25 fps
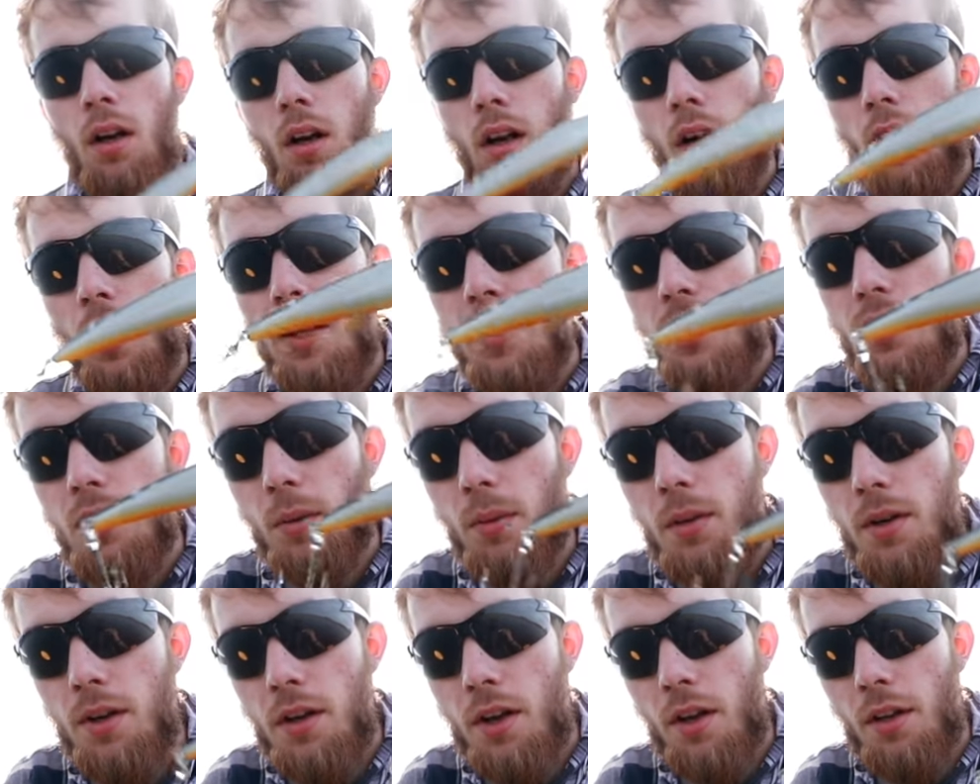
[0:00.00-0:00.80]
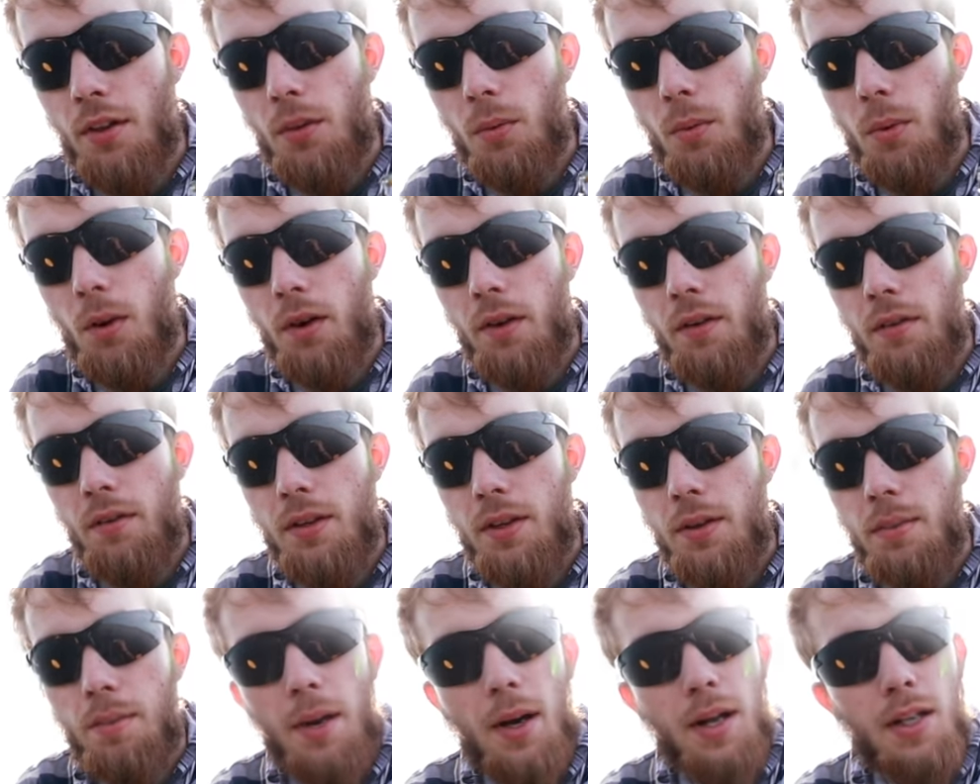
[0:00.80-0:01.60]
All right, so another one of
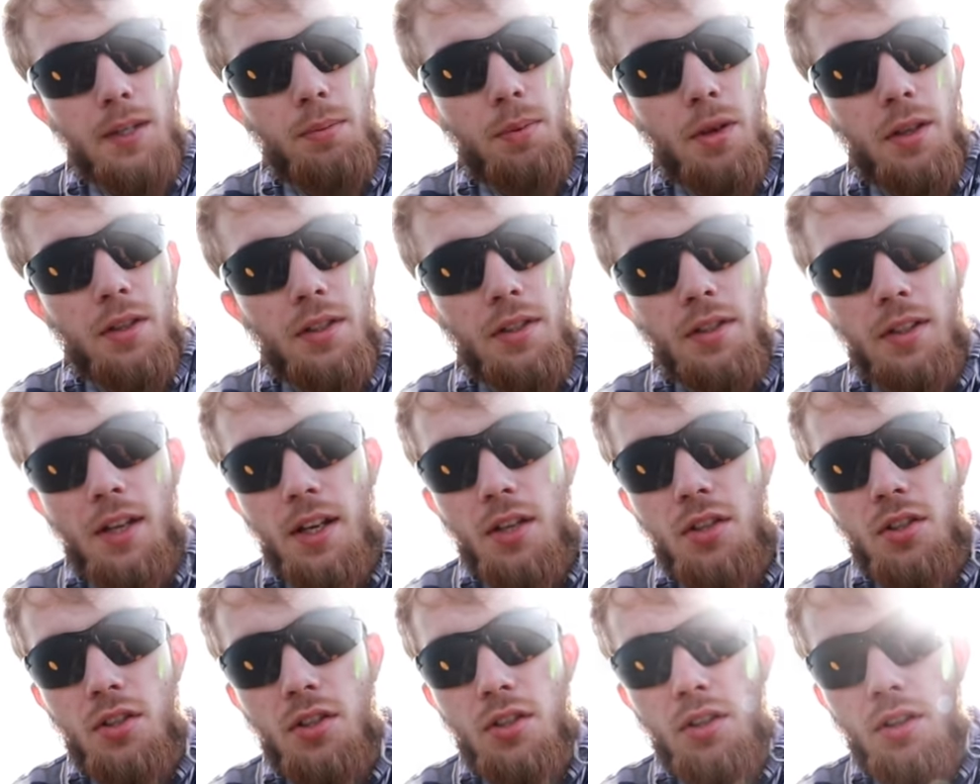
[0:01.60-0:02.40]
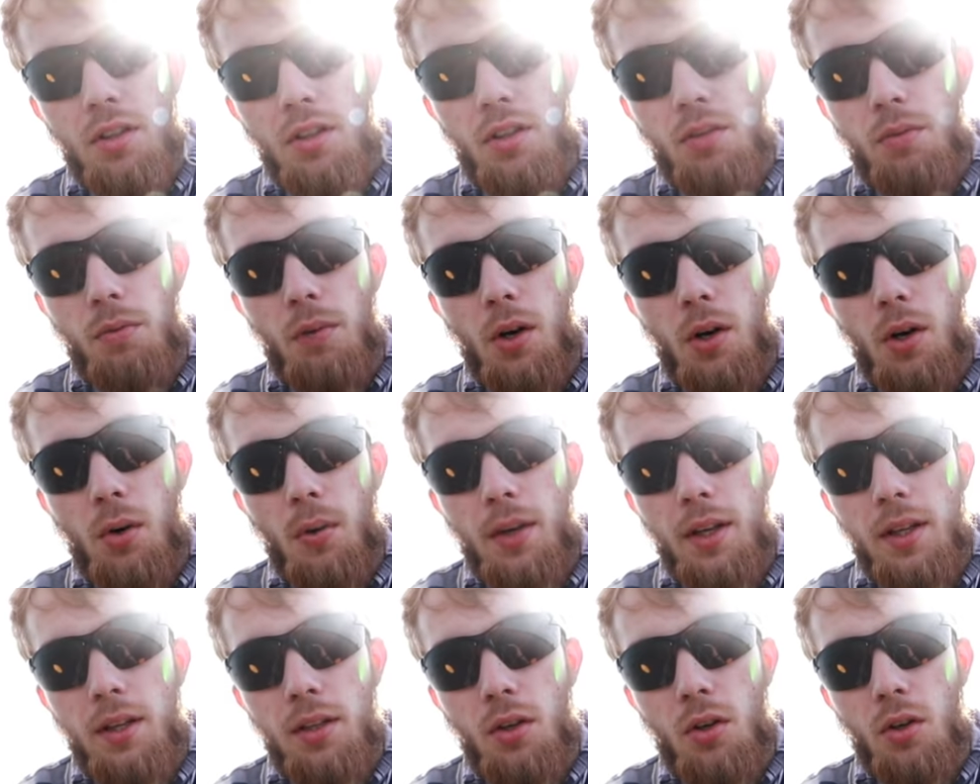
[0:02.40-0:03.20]
the best presentations to throw
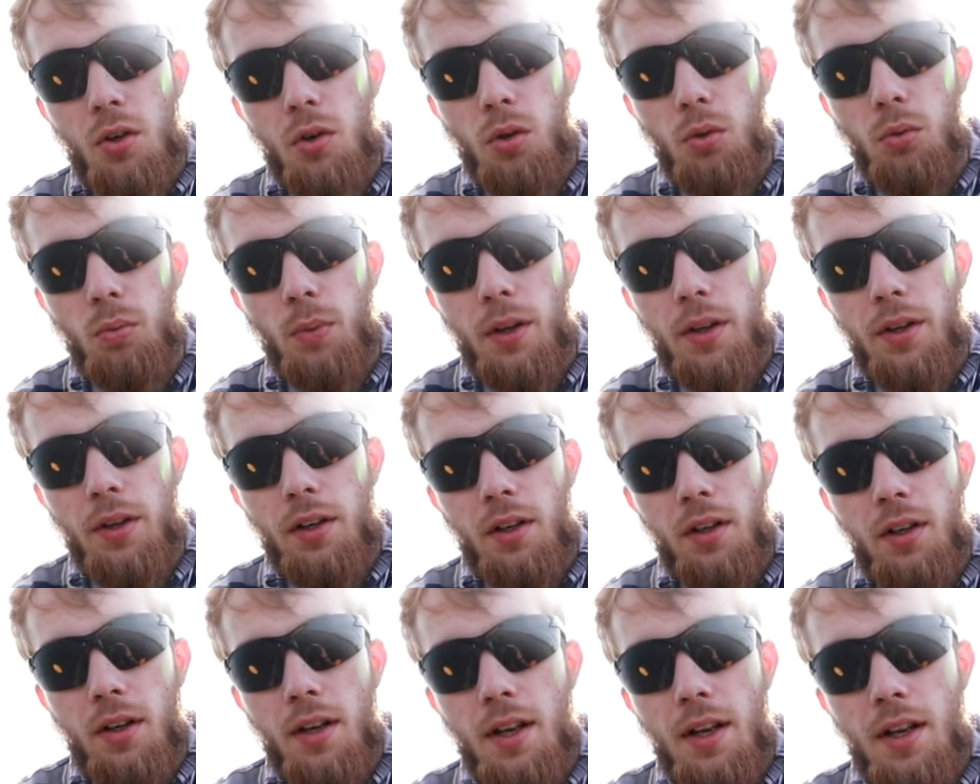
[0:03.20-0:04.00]
in the cold weather